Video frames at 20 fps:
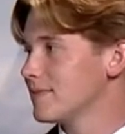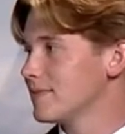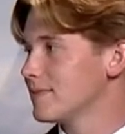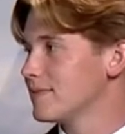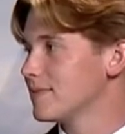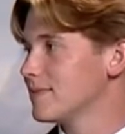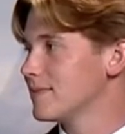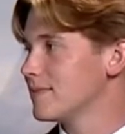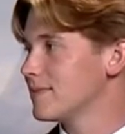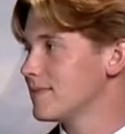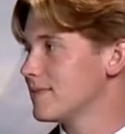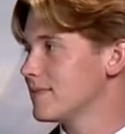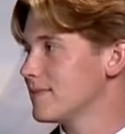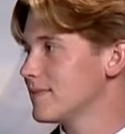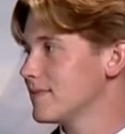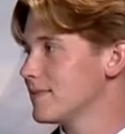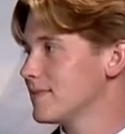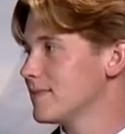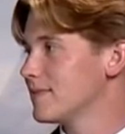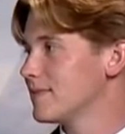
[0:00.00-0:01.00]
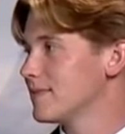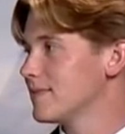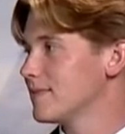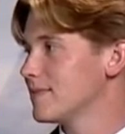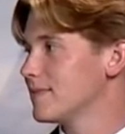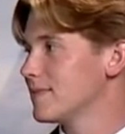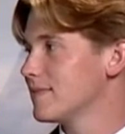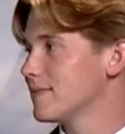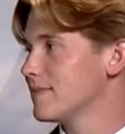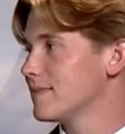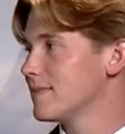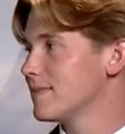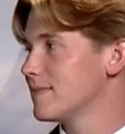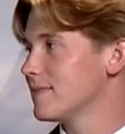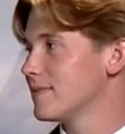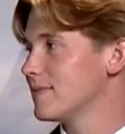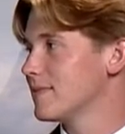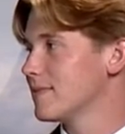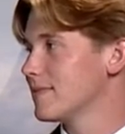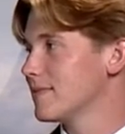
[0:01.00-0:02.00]

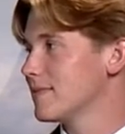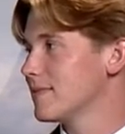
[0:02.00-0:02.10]
No words are spoken by the person on screen.